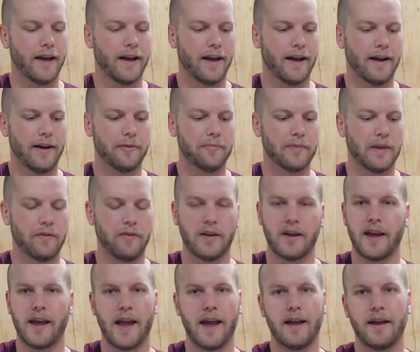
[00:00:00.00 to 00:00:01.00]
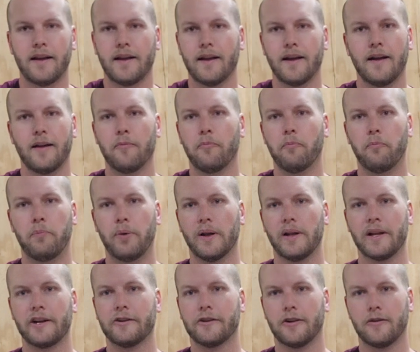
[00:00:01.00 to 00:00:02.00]
If you can't,
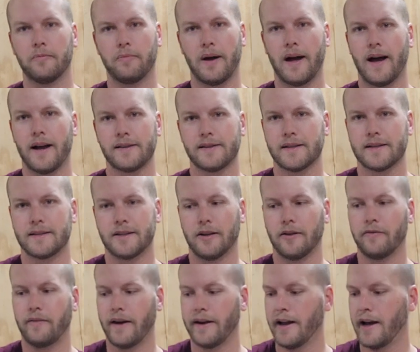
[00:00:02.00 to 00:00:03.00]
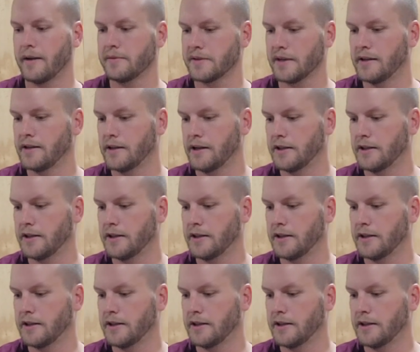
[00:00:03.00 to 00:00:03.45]
building your own box is still a fine option.